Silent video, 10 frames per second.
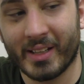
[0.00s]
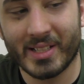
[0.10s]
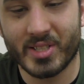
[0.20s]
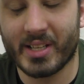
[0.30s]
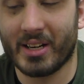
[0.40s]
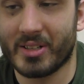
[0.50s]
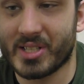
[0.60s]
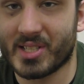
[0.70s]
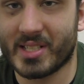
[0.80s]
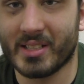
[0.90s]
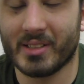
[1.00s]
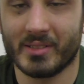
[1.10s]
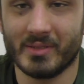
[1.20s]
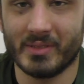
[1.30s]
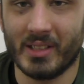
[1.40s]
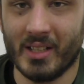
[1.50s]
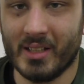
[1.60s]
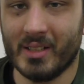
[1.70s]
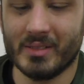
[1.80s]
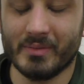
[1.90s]
that's there just to
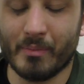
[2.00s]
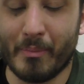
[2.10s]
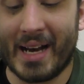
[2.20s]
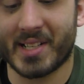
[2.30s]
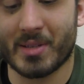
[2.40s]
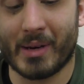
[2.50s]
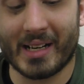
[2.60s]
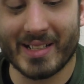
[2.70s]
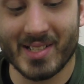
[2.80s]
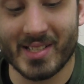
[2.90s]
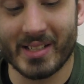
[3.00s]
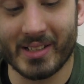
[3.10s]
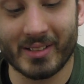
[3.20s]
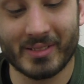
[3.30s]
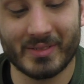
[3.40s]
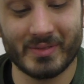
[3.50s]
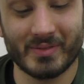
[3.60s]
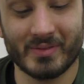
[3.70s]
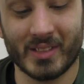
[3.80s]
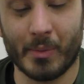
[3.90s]
maximize the
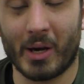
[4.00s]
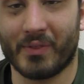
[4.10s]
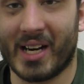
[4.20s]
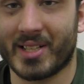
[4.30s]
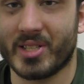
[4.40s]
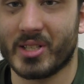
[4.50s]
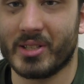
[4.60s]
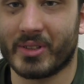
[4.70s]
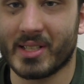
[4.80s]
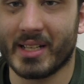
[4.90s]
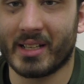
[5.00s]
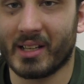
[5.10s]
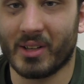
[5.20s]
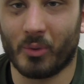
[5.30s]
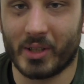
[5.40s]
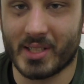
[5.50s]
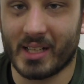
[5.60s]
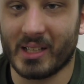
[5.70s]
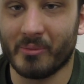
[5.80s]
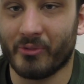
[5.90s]
amount of oxygen you can take in at one
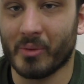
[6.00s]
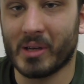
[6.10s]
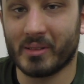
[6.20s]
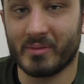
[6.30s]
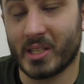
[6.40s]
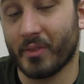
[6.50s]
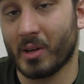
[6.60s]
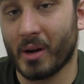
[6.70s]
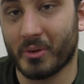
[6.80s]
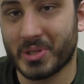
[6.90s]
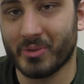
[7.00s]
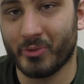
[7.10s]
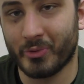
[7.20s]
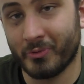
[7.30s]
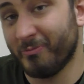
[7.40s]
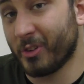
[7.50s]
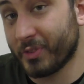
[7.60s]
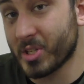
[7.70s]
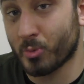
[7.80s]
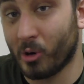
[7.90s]
time from a given amount of, for
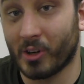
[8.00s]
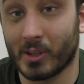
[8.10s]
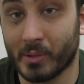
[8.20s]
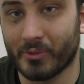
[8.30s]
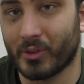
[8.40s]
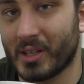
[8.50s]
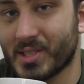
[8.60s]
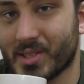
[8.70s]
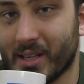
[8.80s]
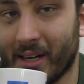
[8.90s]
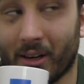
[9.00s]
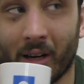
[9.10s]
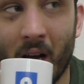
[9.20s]
fish, water, but for us, air.